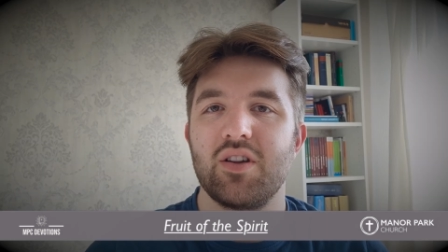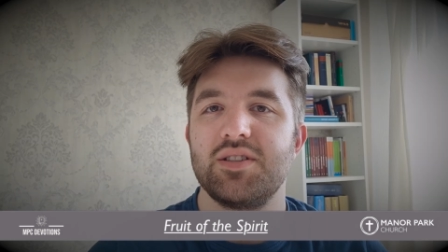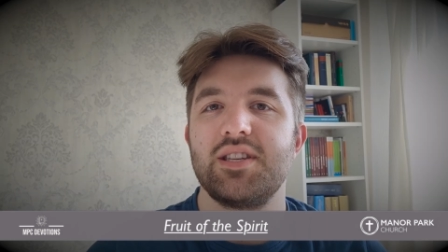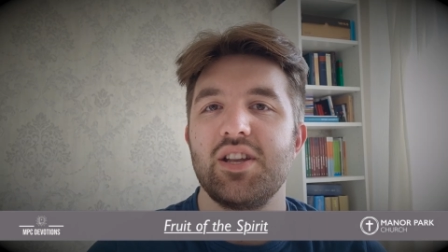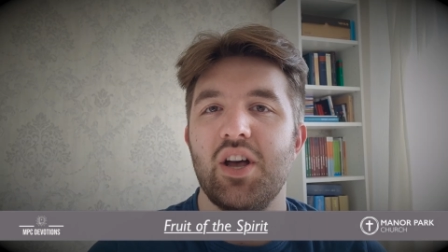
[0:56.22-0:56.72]

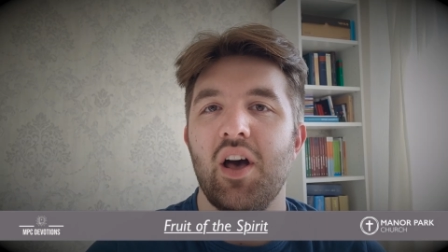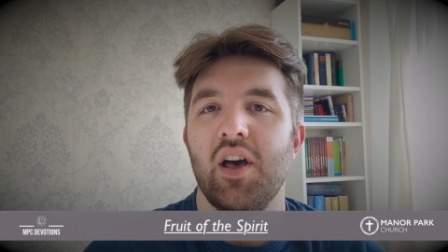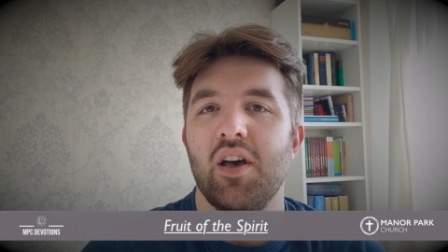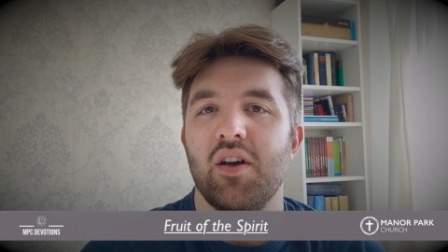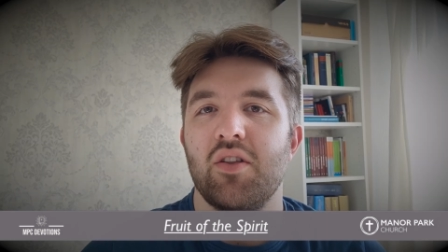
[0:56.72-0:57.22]

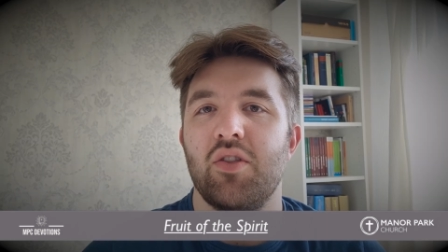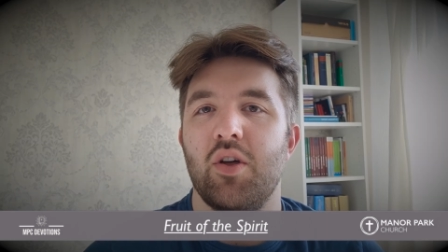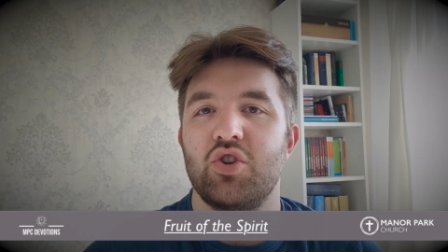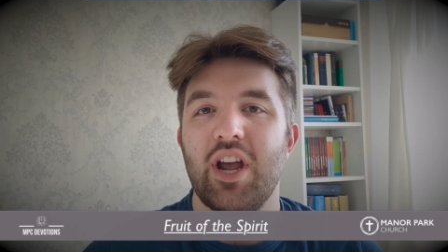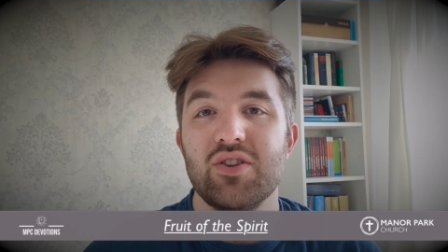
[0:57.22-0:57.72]
Consider
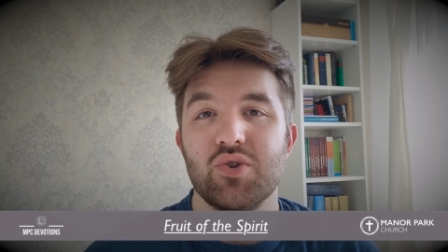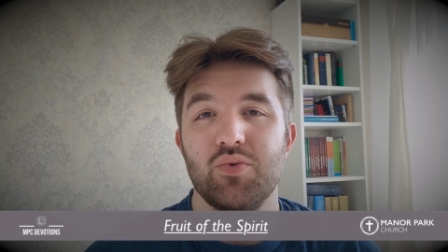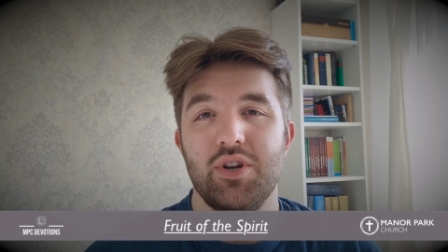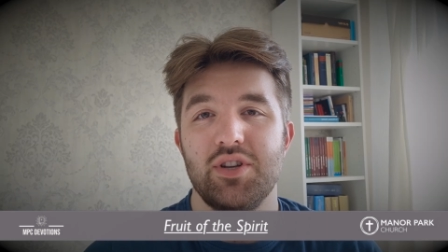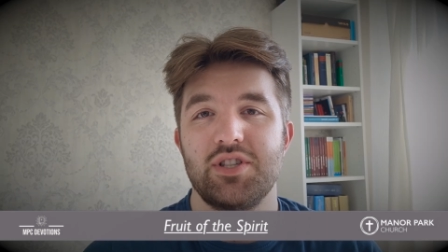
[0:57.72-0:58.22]
the
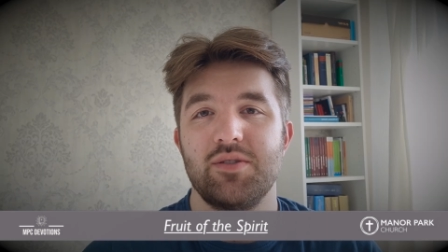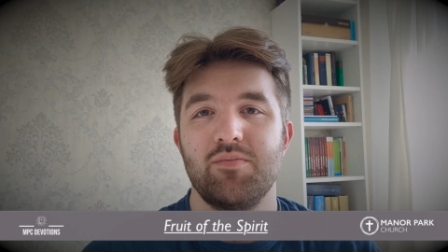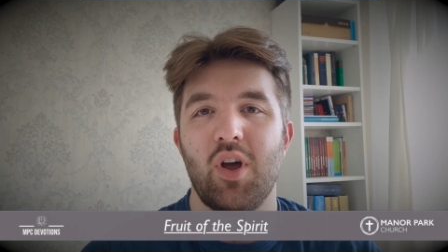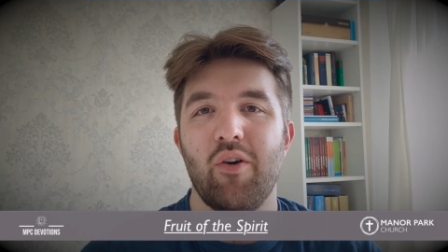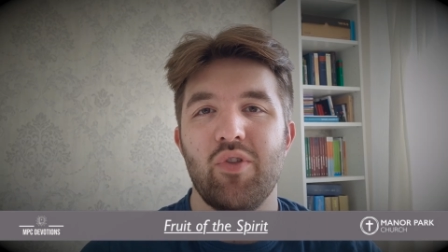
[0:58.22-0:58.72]
gentleness
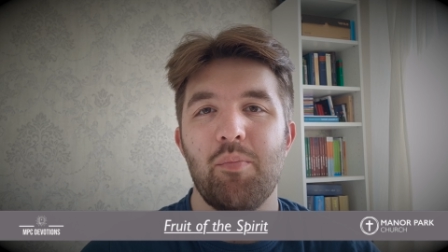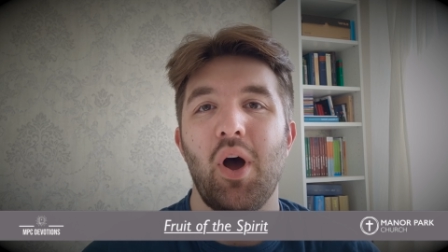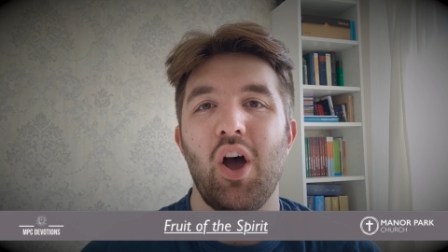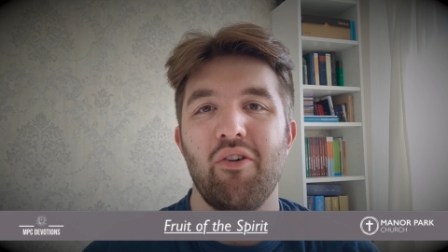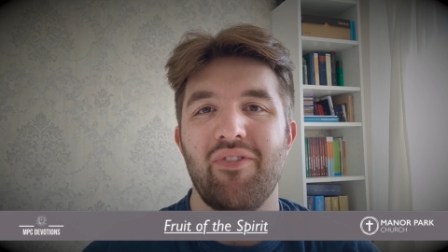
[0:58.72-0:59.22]
of the
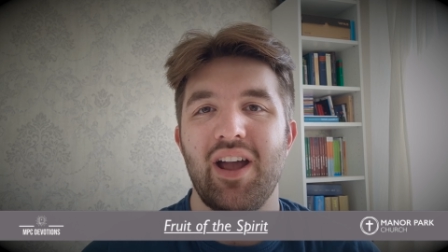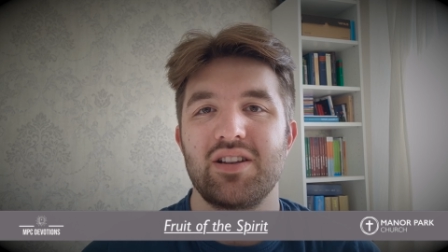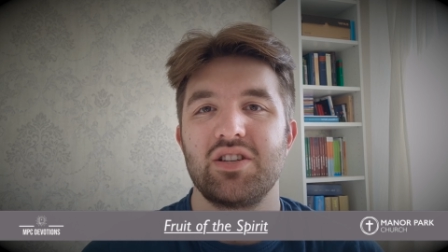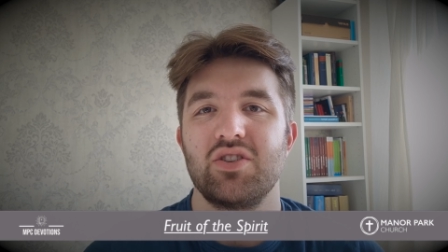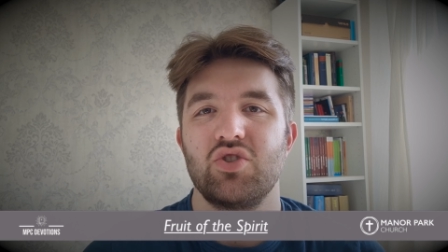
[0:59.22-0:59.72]

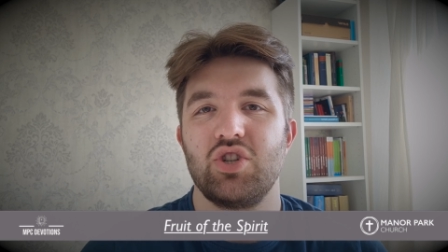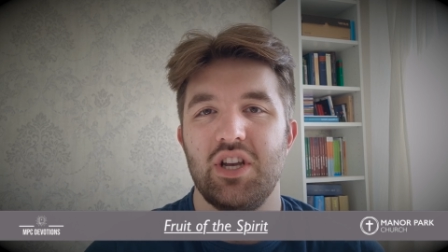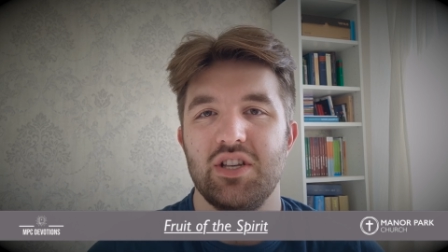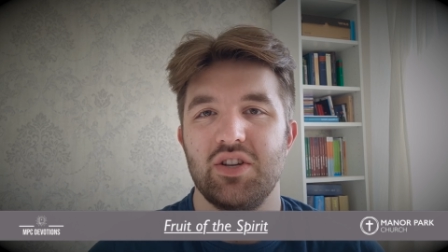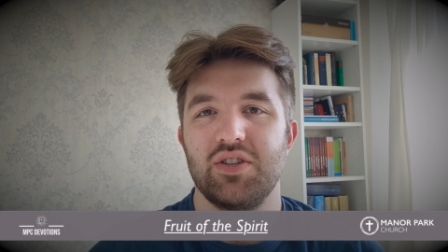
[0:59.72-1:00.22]
perfect
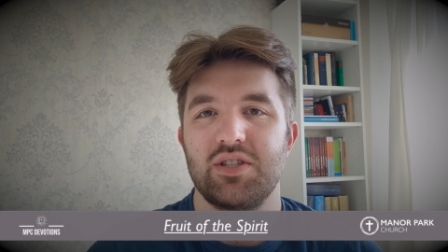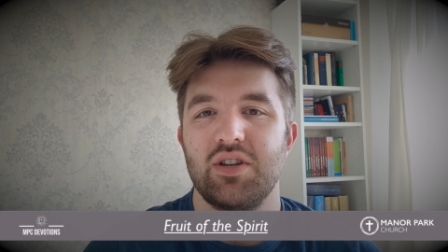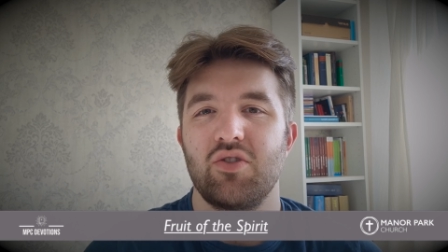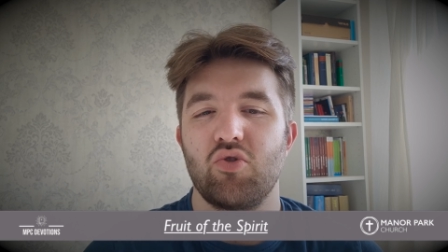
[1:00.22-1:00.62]
Jesus